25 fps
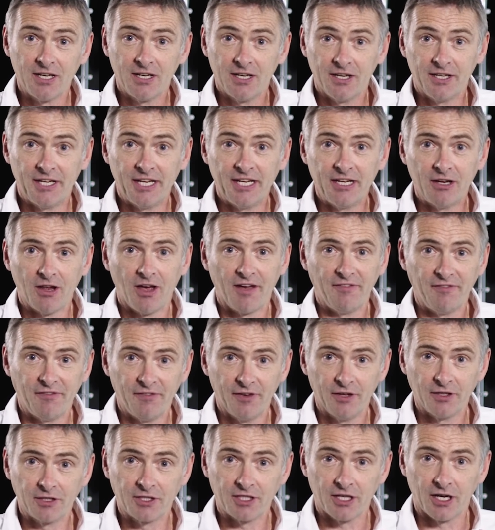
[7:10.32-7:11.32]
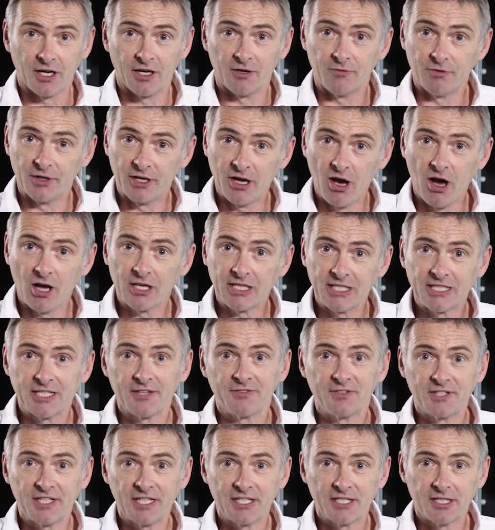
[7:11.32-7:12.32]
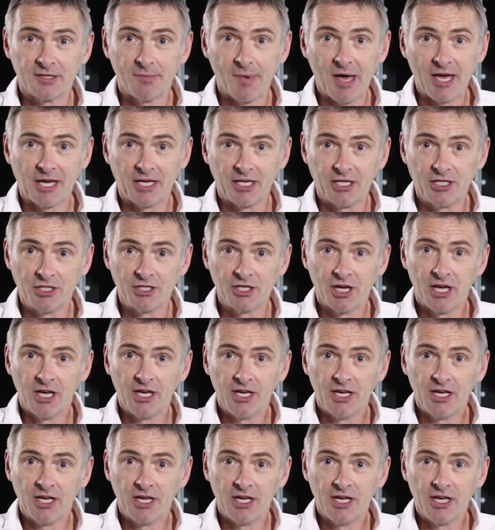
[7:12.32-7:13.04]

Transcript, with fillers: an inline filter, regardless of system age,